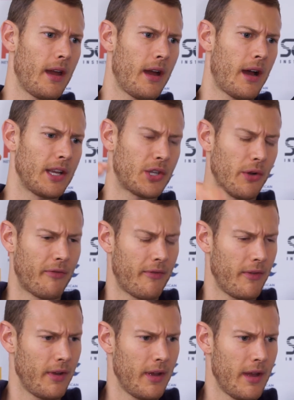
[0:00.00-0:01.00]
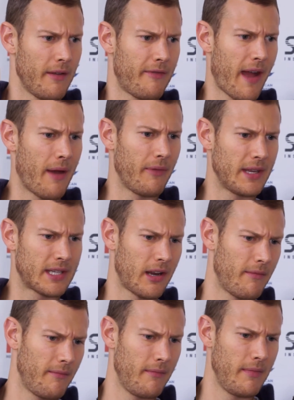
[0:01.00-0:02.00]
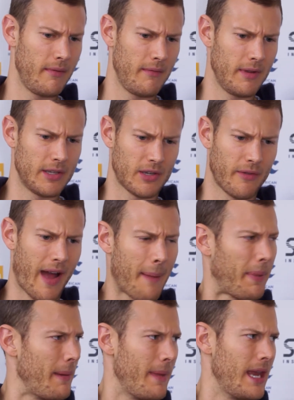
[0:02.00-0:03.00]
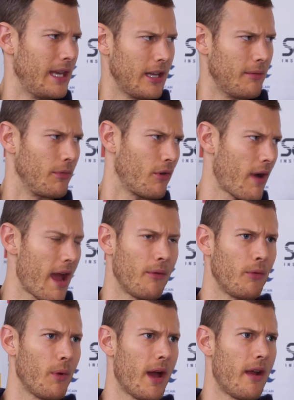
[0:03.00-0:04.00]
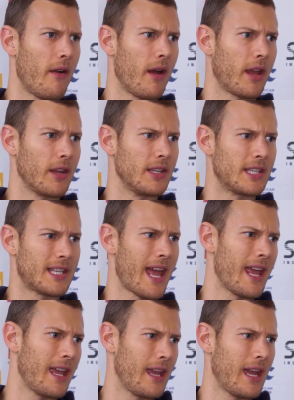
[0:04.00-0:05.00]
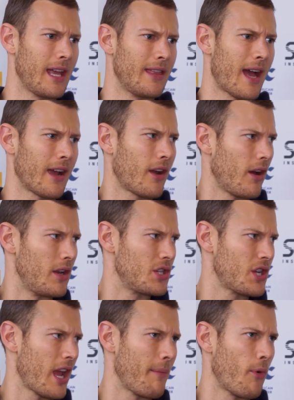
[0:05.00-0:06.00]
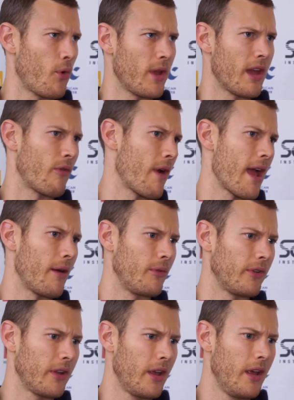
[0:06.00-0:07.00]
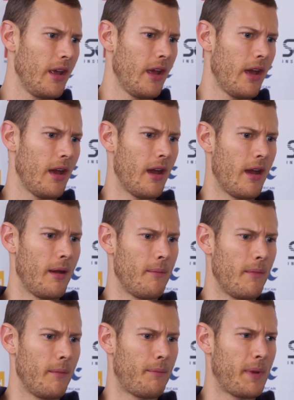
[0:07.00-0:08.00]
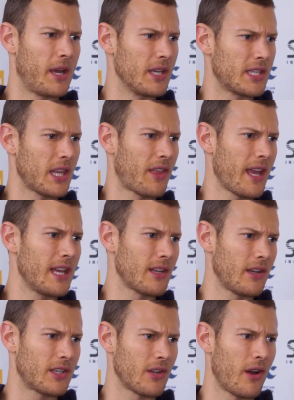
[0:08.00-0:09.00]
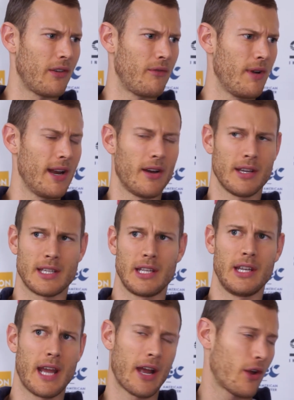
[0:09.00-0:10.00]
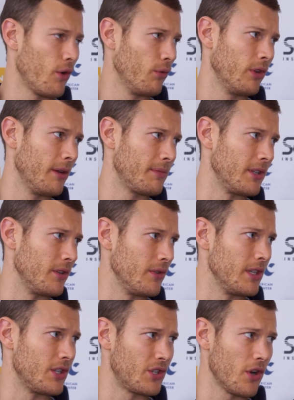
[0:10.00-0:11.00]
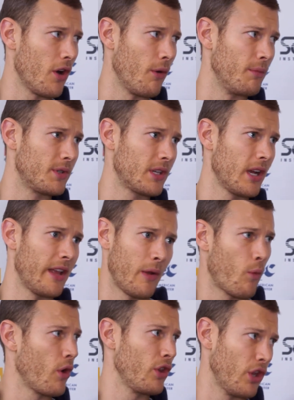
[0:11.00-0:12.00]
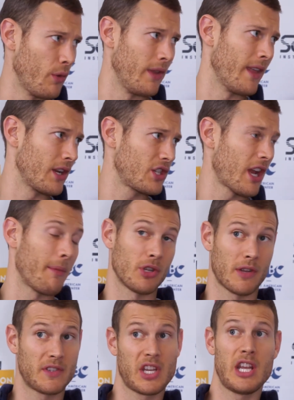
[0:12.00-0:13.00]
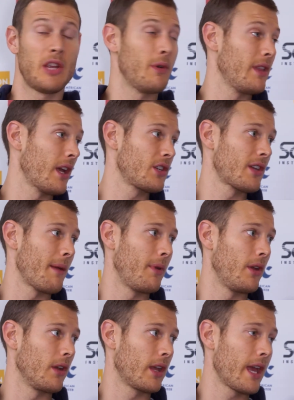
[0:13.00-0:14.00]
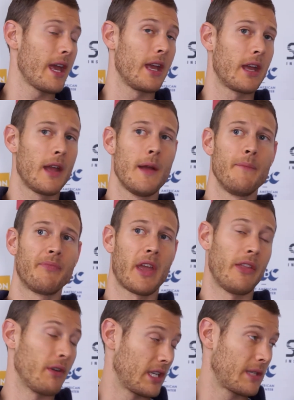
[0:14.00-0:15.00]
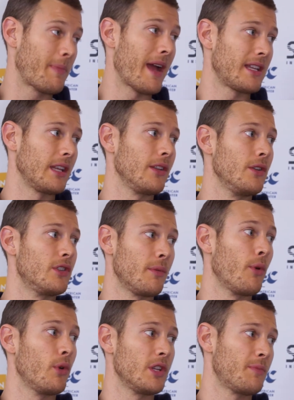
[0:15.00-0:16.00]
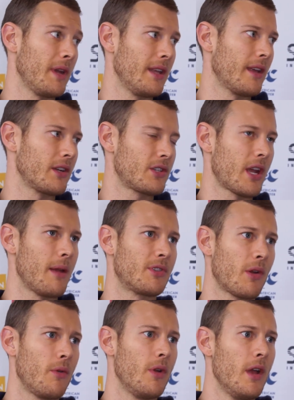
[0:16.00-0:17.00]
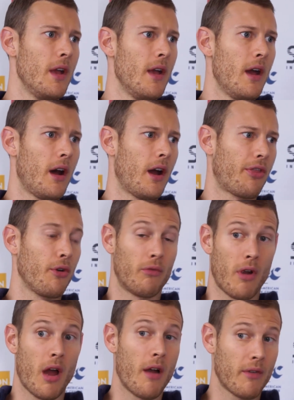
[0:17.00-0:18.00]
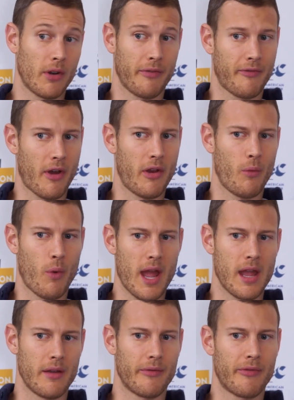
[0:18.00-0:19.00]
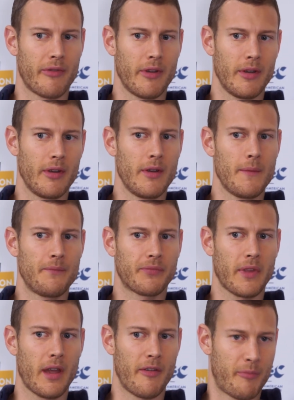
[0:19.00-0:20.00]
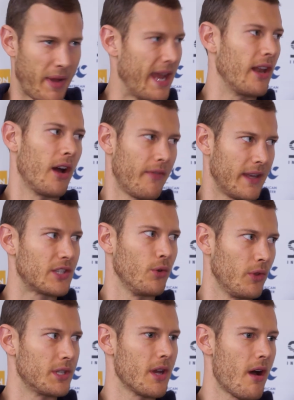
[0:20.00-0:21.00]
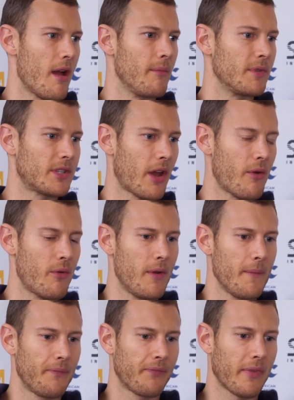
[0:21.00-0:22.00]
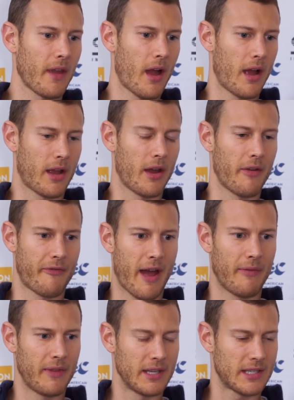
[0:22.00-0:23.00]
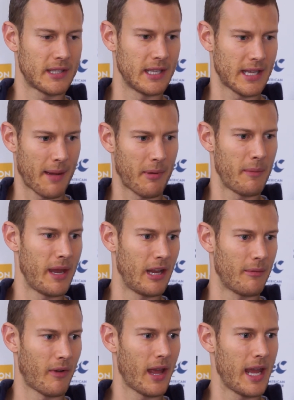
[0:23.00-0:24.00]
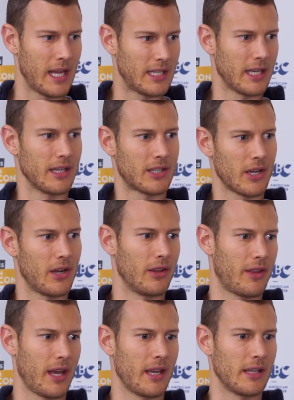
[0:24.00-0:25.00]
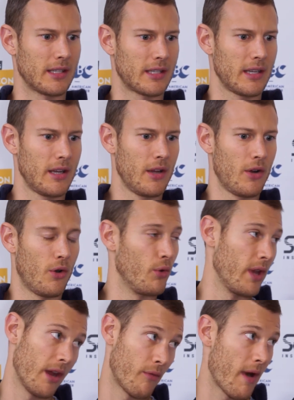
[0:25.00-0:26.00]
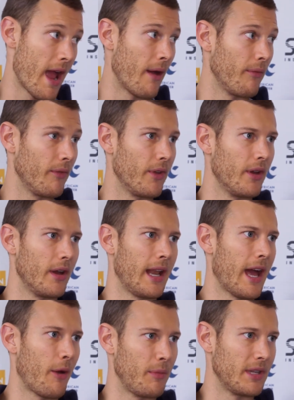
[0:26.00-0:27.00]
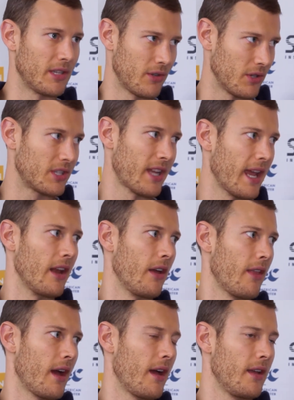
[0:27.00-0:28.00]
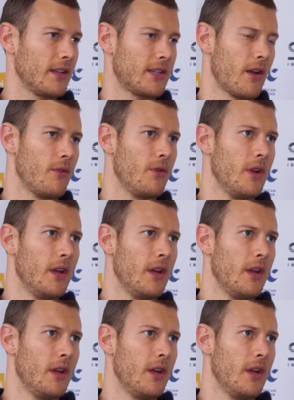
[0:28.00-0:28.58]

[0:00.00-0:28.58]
I sort of found this kind of sort of happy medium ground where I can stay in that kind of shape all year round. Because the thing is, I started realizing you get called up to do these jobs and they want you in that shape because they've seen you in that shape in a gig and they're expecting you to always be in that shape. So I thought, right, I've got to find a way of being like this all the time. So I kind of found this happy medium, like eating certain things all year round, that allowed me to sort of stay like that. So